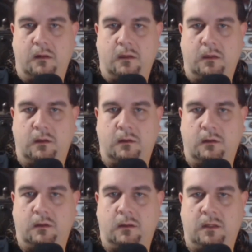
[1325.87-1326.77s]

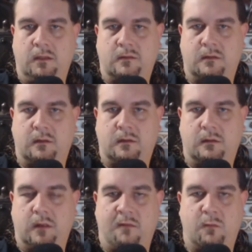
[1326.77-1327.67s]

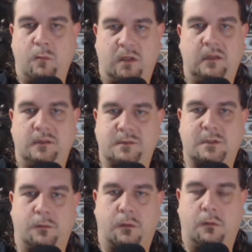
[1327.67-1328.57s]
Everybody needs to
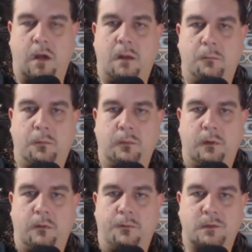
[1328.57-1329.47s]
grow up.
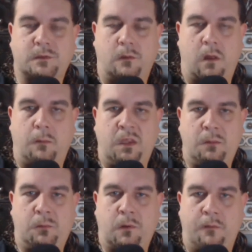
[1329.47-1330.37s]
There's a lot of
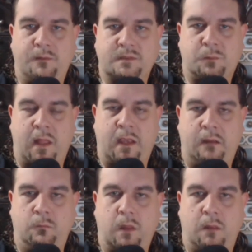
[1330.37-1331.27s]
people on this planet,
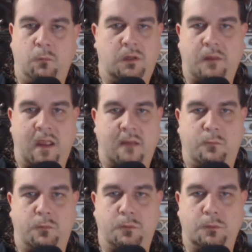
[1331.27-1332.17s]
and we don't have
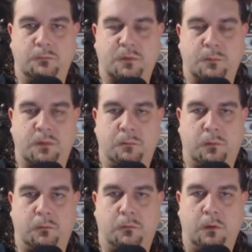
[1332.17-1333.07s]
room for
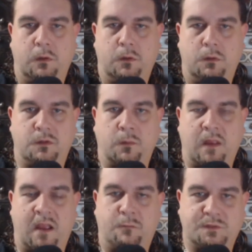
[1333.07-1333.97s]
people who don't
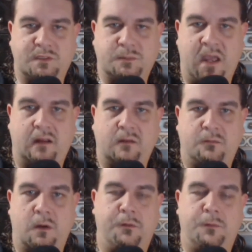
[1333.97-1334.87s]
have respect
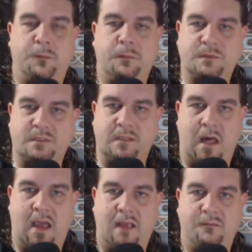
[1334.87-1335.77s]
for other people's
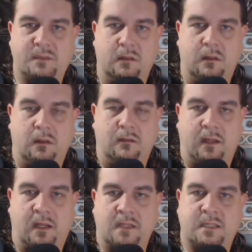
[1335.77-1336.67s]
lives.
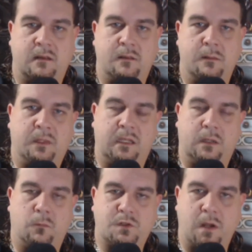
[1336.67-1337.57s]
Like I said in the beginning,
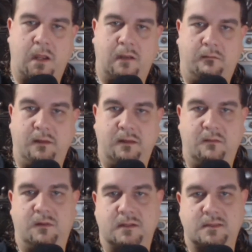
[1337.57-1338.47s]
we're trying to live
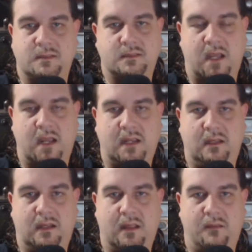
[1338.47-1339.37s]
in a society
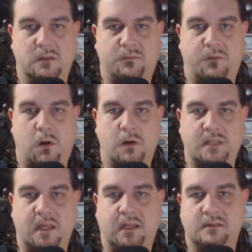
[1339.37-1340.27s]
together. As far as
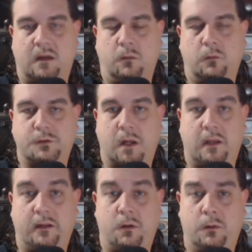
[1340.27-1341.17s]
I can tell, we're trying to
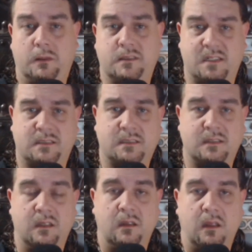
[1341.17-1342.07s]
coexist.
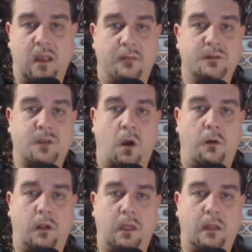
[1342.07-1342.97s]
And there's
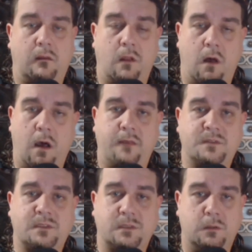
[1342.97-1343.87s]
already a lot of
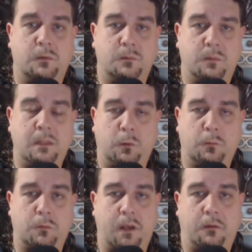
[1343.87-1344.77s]
stupid people
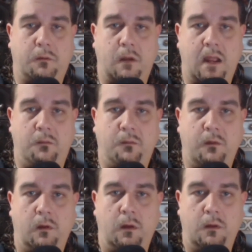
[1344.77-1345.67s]
running around
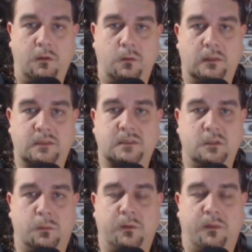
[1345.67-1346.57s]
doing
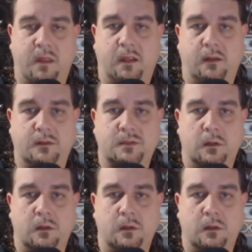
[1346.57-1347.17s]
stupid things.